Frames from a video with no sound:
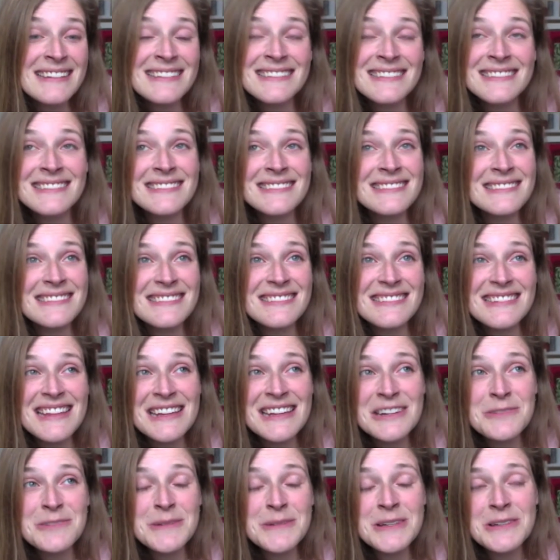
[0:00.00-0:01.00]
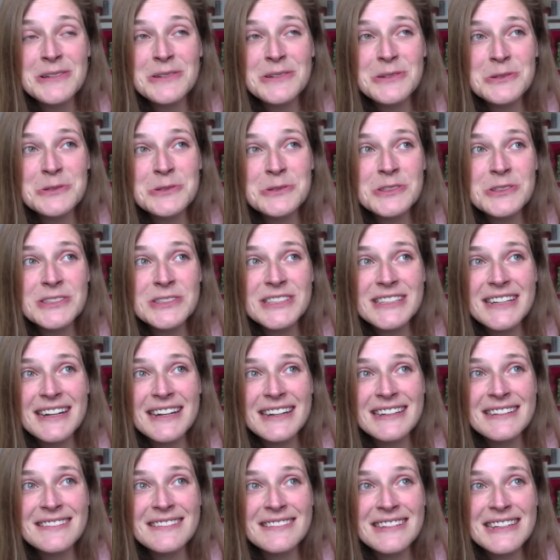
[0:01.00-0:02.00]
and that'll be cool to
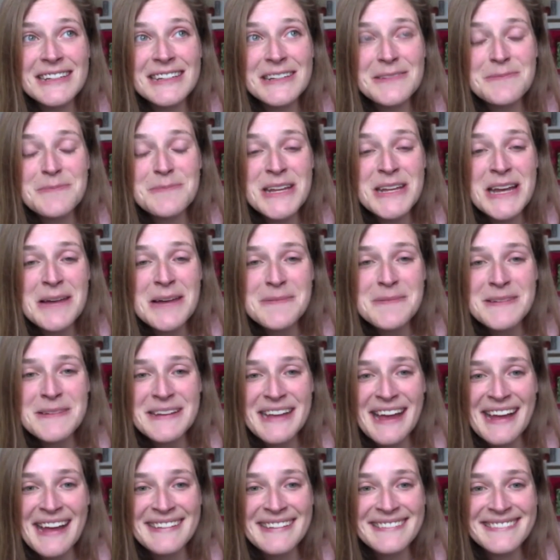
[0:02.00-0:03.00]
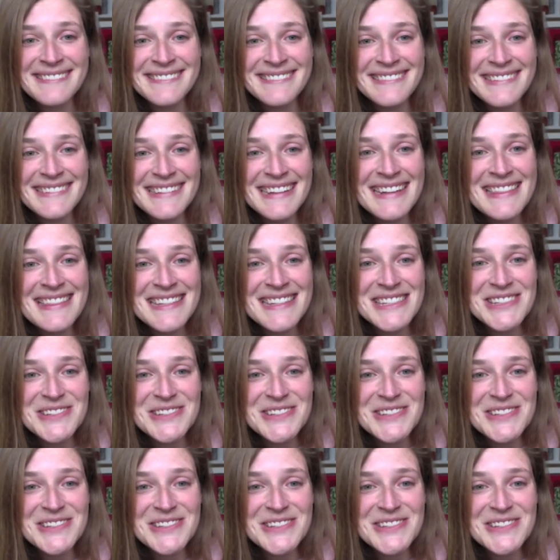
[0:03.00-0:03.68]
kind of like meet up again in this